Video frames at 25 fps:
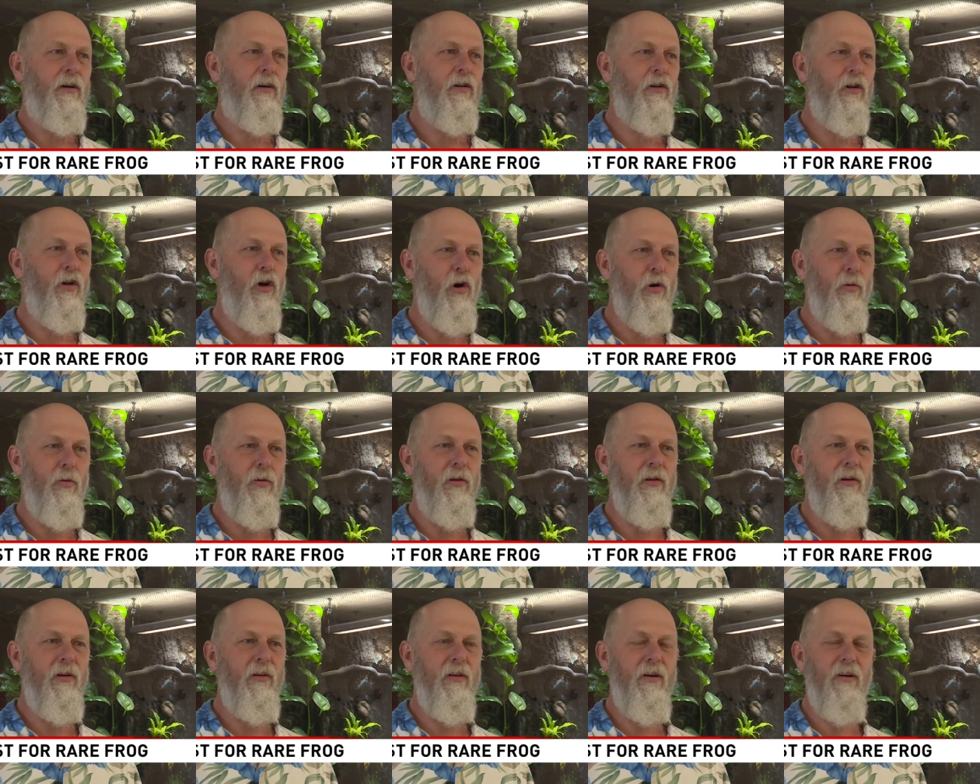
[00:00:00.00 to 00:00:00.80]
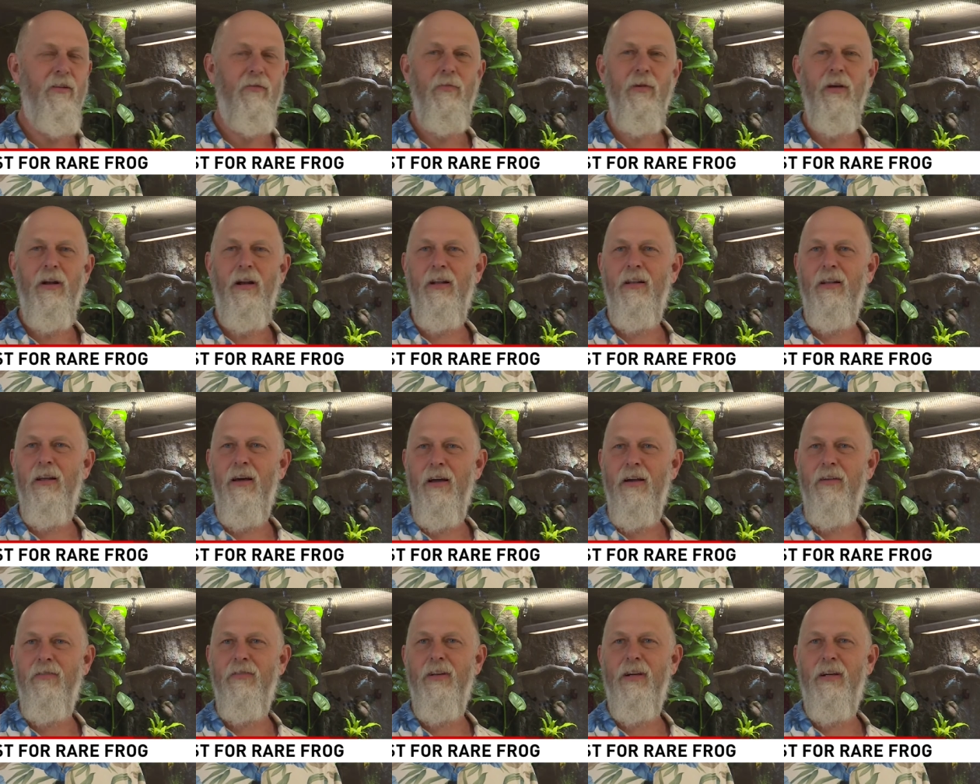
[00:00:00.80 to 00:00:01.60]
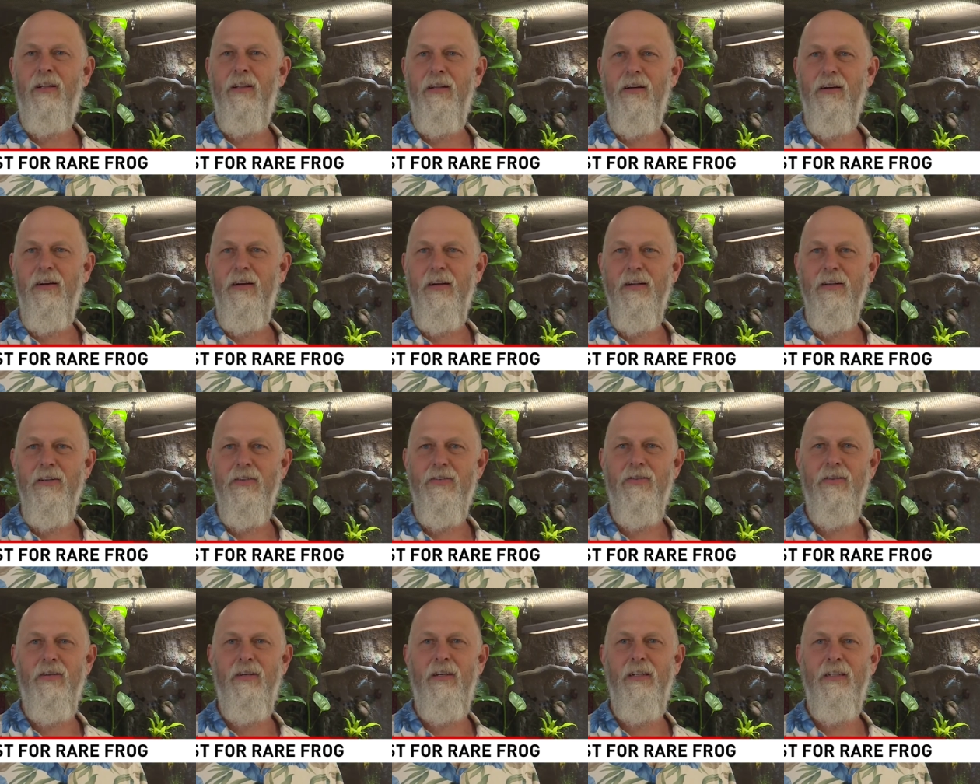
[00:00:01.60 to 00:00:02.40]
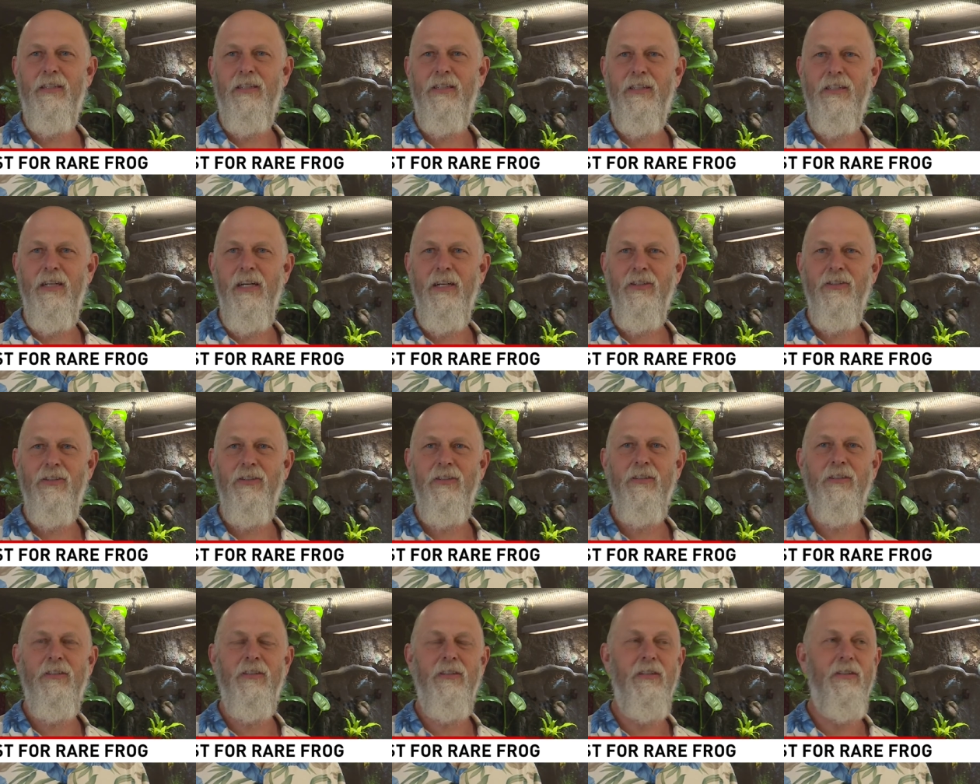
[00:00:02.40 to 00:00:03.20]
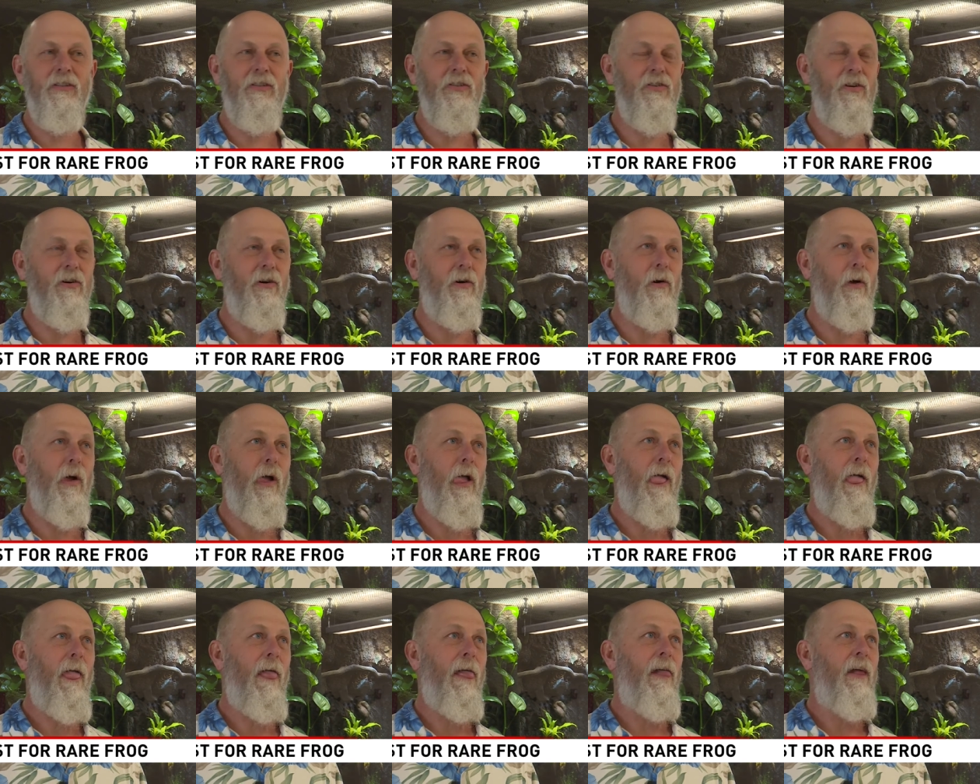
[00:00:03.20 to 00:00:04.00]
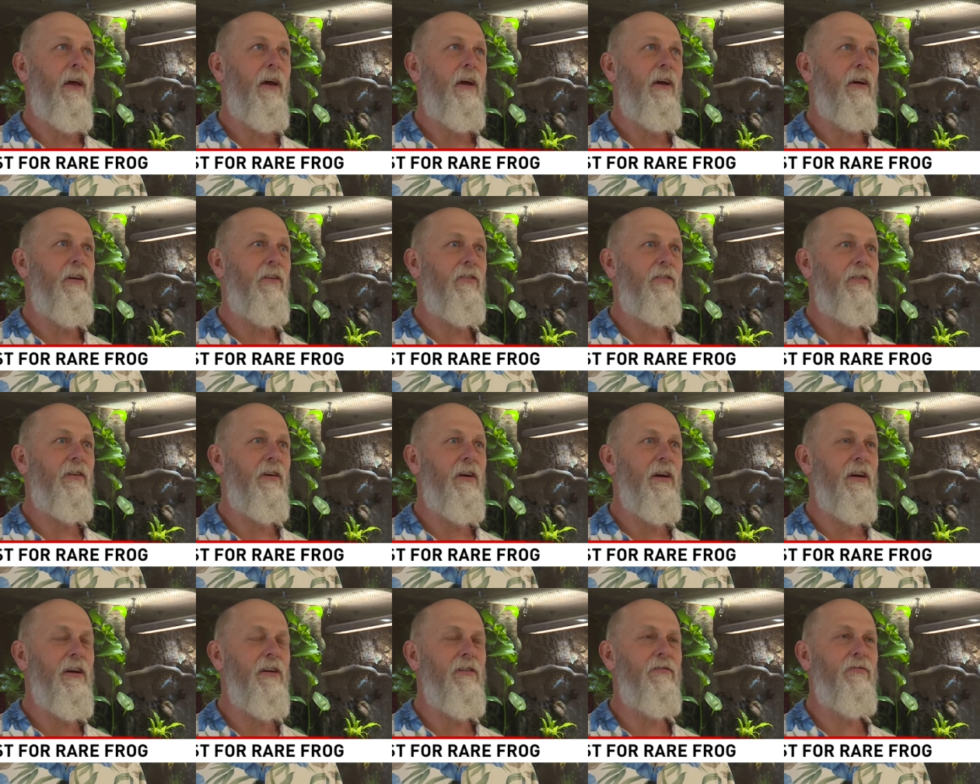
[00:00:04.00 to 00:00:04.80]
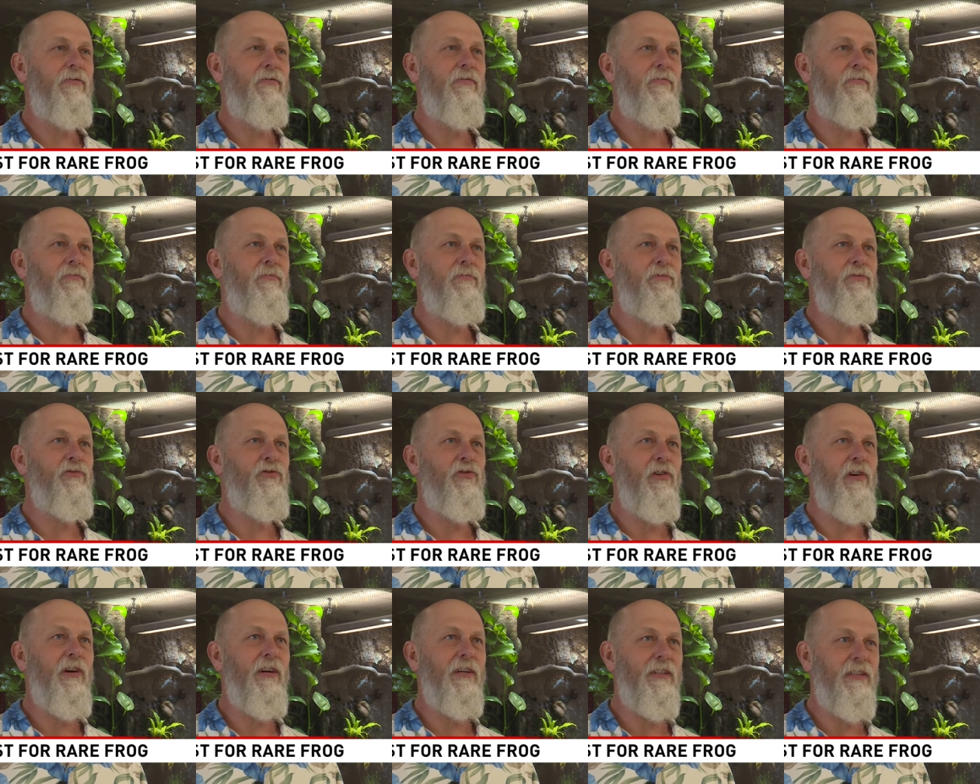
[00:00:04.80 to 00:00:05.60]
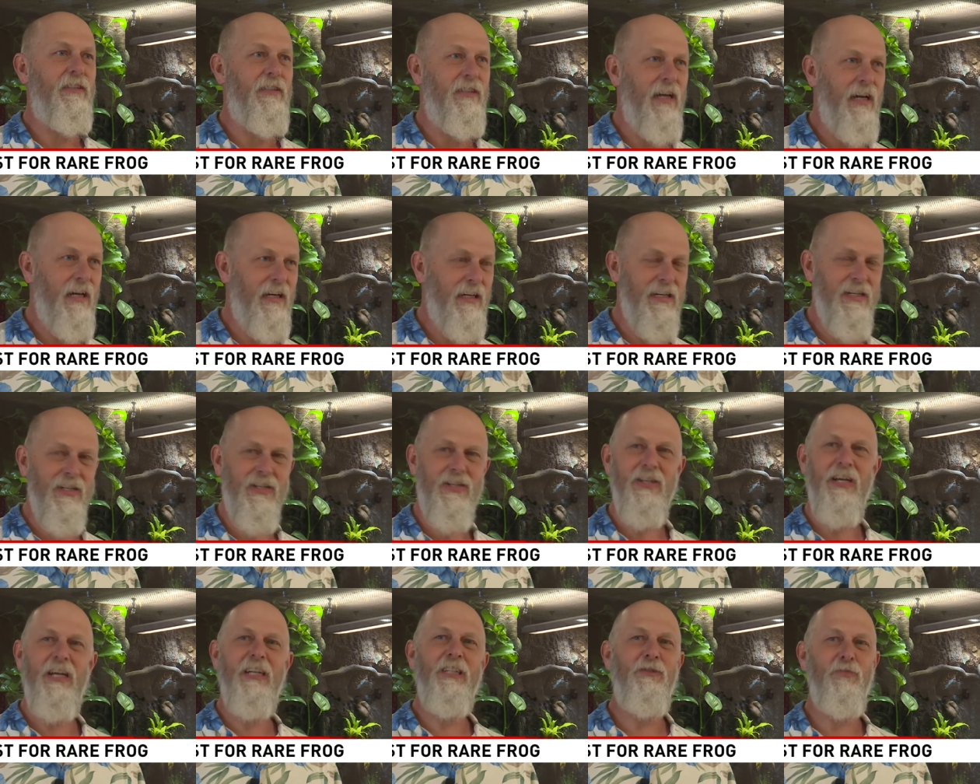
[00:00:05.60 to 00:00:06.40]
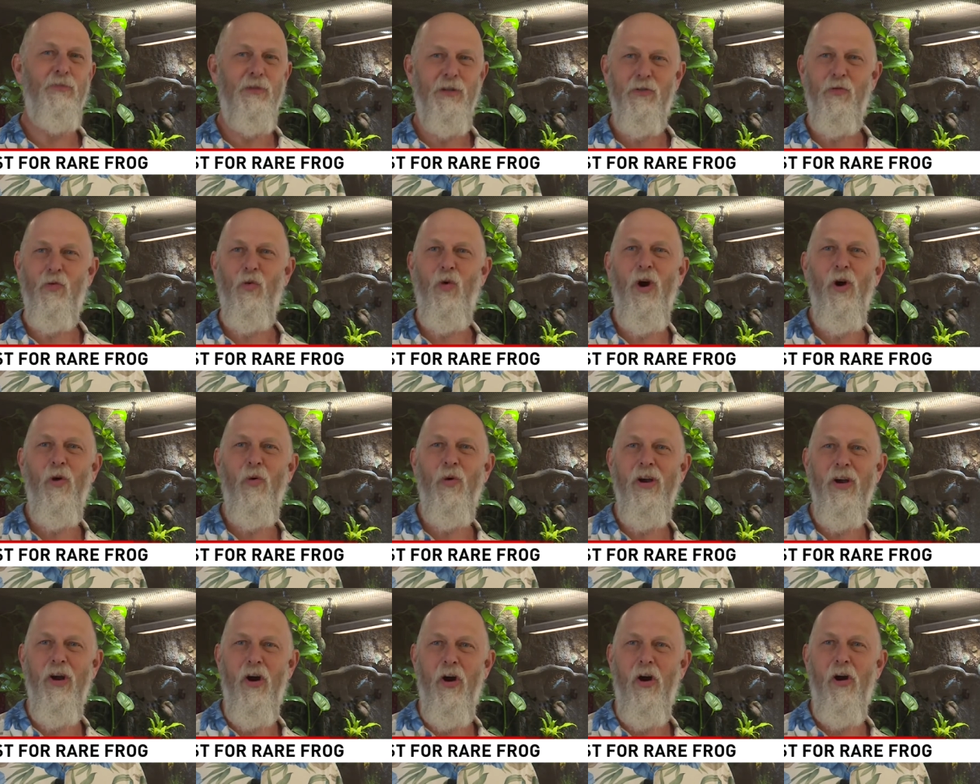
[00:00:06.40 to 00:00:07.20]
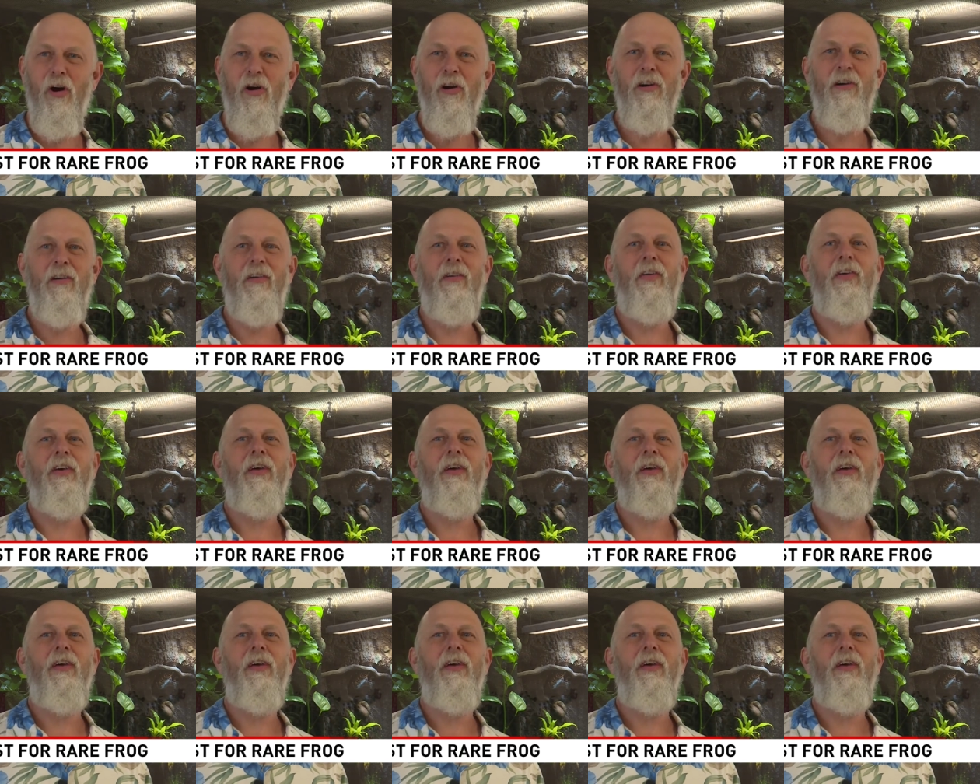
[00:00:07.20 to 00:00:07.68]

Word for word: Globally, there have been a lot of declines and extinctions, and so it's kind of trying to take an assessment of where we are